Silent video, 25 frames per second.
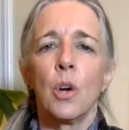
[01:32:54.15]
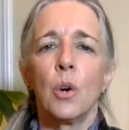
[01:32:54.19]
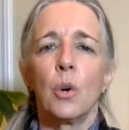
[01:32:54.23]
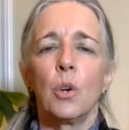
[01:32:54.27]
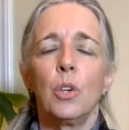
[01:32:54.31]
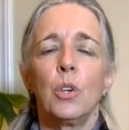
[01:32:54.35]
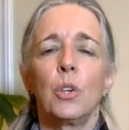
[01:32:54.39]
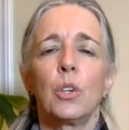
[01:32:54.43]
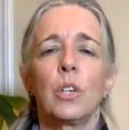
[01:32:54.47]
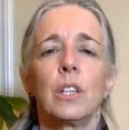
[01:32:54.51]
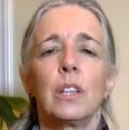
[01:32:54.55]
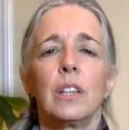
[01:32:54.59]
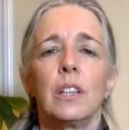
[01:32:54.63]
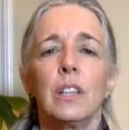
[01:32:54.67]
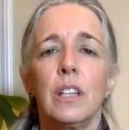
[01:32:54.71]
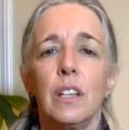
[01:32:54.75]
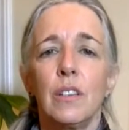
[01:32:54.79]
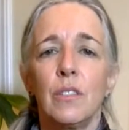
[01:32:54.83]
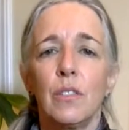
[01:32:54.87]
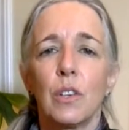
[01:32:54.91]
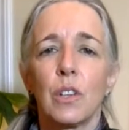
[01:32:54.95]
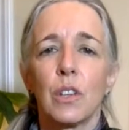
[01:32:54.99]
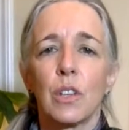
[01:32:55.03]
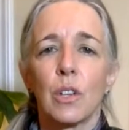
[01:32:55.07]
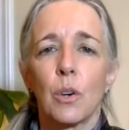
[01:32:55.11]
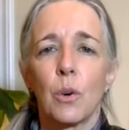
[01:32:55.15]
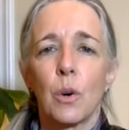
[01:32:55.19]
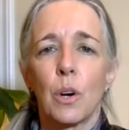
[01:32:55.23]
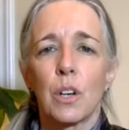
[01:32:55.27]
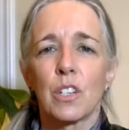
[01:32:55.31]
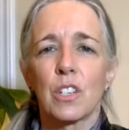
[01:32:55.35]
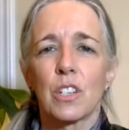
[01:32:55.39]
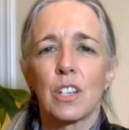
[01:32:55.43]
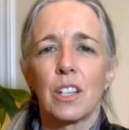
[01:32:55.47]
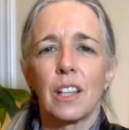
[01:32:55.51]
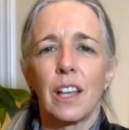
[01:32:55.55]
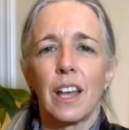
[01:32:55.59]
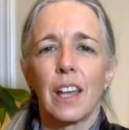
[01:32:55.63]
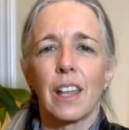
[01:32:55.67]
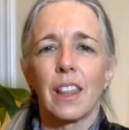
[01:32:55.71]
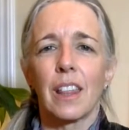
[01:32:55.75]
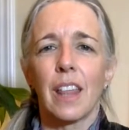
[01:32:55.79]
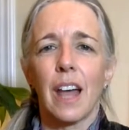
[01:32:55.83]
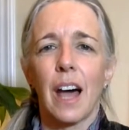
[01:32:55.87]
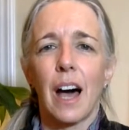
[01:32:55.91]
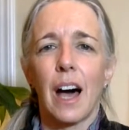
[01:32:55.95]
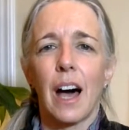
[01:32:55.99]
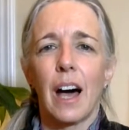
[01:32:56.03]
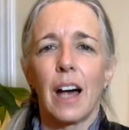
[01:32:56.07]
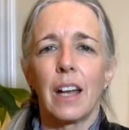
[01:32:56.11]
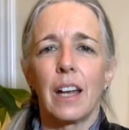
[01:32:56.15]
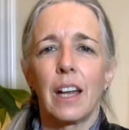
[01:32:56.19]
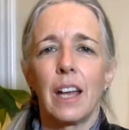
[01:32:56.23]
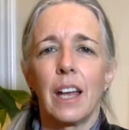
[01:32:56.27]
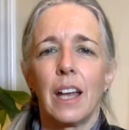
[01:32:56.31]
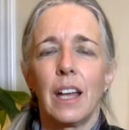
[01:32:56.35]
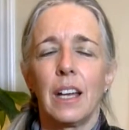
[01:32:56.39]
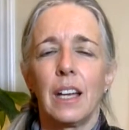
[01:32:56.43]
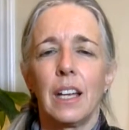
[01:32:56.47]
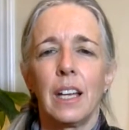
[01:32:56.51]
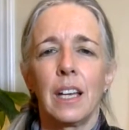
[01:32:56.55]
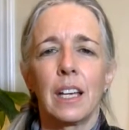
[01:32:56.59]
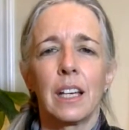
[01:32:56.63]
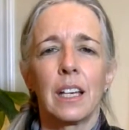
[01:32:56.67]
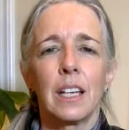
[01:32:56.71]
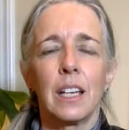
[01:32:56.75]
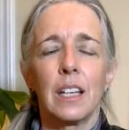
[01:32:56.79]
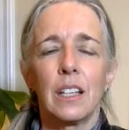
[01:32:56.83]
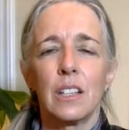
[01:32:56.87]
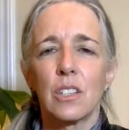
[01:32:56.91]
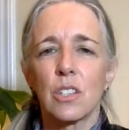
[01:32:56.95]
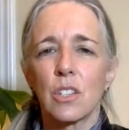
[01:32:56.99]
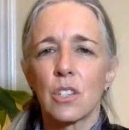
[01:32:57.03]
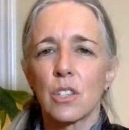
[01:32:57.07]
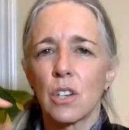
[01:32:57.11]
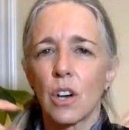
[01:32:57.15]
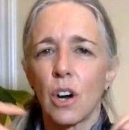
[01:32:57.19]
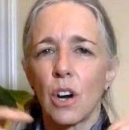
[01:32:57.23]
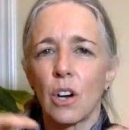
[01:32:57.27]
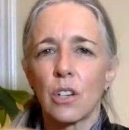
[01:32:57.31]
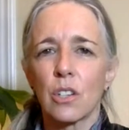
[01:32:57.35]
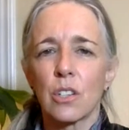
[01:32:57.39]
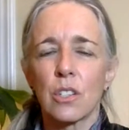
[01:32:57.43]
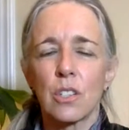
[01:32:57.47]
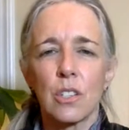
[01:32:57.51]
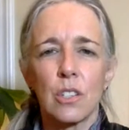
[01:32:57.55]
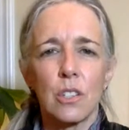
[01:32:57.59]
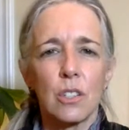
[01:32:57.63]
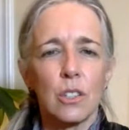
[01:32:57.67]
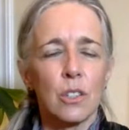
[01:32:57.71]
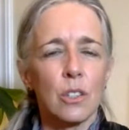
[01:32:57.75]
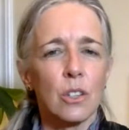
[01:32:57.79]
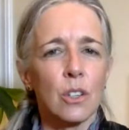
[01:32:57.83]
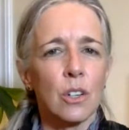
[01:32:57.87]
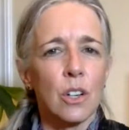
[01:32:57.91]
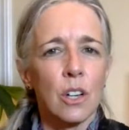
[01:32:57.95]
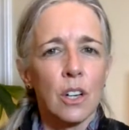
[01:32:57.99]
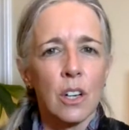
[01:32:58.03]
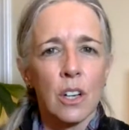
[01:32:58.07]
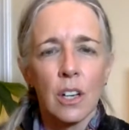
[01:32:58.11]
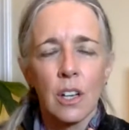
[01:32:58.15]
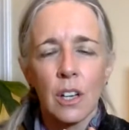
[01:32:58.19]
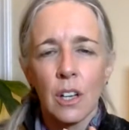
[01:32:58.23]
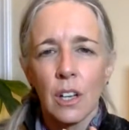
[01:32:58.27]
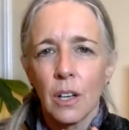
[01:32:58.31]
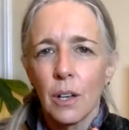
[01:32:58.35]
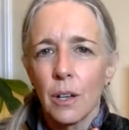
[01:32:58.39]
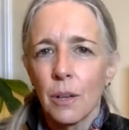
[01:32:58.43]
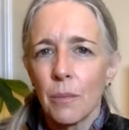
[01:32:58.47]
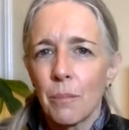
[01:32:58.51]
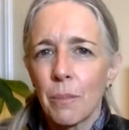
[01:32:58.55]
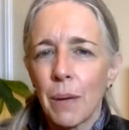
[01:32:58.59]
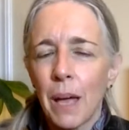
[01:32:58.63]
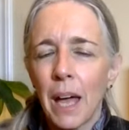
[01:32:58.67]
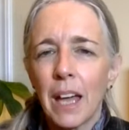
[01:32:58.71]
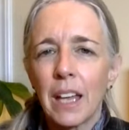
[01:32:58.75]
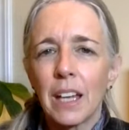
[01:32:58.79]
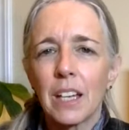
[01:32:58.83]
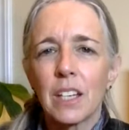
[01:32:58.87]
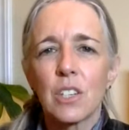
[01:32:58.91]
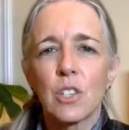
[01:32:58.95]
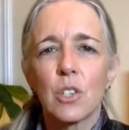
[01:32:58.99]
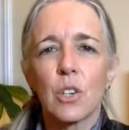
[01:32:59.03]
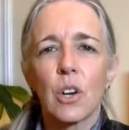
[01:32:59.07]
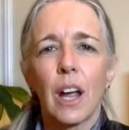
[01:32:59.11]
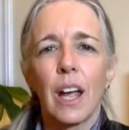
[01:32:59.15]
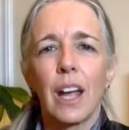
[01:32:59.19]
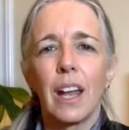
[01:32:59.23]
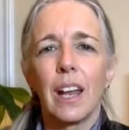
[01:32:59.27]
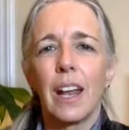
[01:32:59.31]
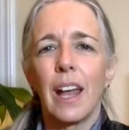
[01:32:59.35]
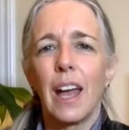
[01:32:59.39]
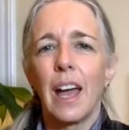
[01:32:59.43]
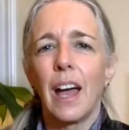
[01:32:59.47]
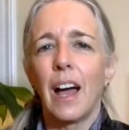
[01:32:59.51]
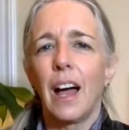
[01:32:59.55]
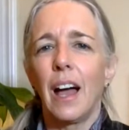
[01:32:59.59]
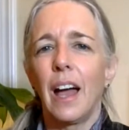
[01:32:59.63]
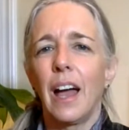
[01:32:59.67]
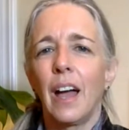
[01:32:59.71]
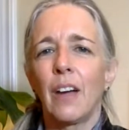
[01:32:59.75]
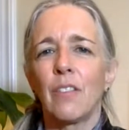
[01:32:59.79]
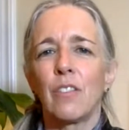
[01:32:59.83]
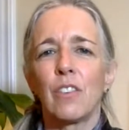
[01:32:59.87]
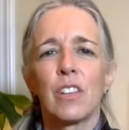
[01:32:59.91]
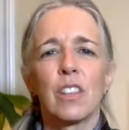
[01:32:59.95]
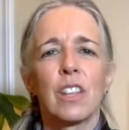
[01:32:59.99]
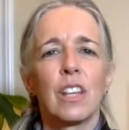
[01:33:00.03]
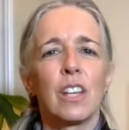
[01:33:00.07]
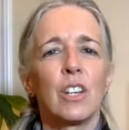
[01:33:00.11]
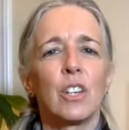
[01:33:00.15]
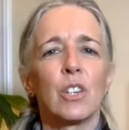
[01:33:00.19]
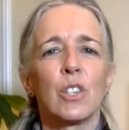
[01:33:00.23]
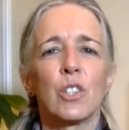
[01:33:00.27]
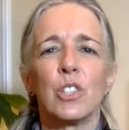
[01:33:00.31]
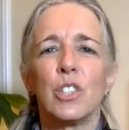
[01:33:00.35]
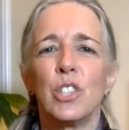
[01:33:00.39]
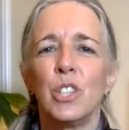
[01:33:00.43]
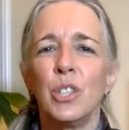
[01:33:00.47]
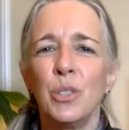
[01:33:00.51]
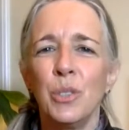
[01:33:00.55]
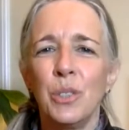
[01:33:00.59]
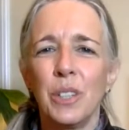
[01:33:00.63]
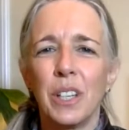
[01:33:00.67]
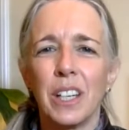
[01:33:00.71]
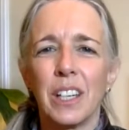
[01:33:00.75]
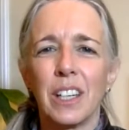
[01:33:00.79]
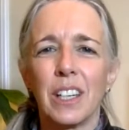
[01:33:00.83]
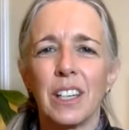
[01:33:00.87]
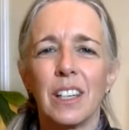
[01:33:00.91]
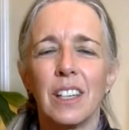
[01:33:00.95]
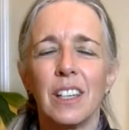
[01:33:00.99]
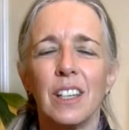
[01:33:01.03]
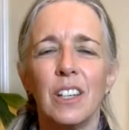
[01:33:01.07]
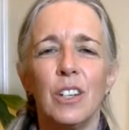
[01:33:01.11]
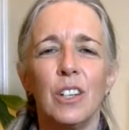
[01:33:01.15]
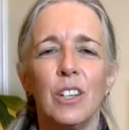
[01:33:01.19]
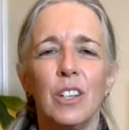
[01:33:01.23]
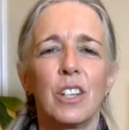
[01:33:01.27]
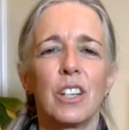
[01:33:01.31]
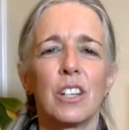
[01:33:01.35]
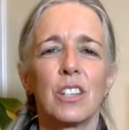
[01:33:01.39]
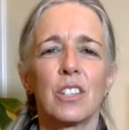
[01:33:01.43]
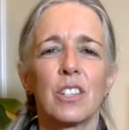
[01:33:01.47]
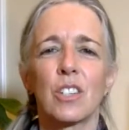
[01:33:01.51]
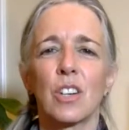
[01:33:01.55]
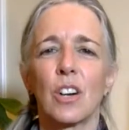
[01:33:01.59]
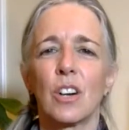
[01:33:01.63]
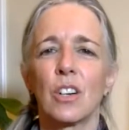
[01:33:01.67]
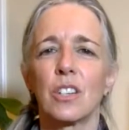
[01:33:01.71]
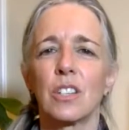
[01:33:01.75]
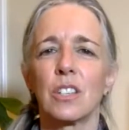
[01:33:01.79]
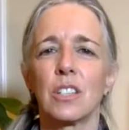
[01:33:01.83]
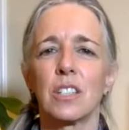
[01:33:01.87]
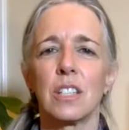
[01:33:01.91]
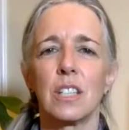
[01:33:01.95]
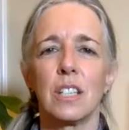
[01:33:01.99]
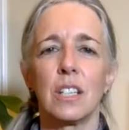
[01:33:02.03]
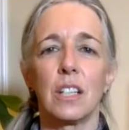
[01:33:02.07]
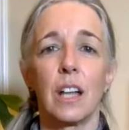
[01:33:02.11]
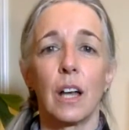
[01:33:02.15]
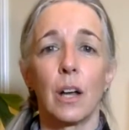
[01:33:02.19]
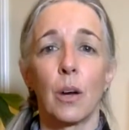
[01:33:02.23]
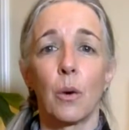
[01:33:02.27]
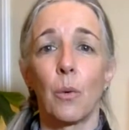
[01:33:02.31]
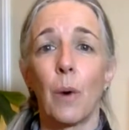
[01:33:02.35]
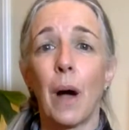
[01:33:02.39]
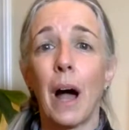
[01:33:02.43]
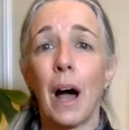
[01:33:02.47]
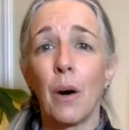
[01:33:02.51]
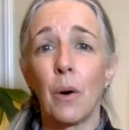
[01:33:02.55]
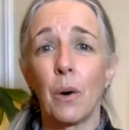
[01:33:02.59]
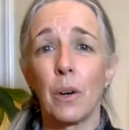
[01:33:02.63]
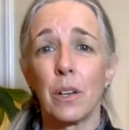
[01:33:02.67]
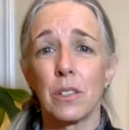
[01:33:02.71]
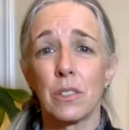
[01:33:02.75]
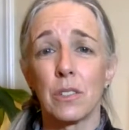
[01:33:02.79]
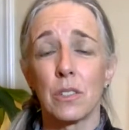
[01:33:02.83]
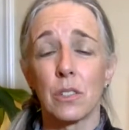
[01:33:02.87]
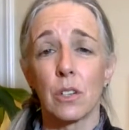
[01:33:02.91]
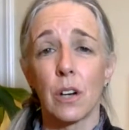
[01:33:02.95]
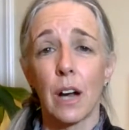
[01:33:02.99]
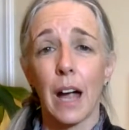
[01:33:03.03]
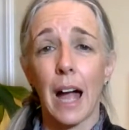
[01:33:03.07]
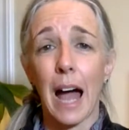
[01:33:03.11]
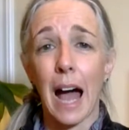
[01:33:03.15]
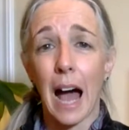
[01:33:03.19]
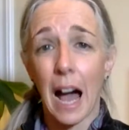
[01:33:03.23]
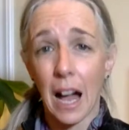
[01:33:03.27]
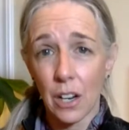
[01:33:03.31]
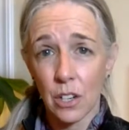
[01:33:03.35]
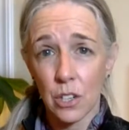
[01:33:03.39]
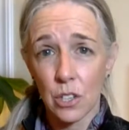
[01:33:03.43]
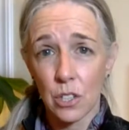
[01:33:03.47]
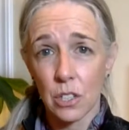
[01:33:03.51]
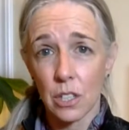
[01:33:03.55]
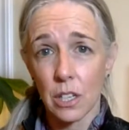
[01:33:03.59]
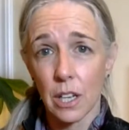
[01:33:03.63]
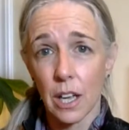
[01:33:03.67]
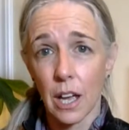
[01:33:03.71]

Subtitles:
You can live with a question like that, and it can start to penetrate everything you're doing. You can start to see, like, wow, is there actually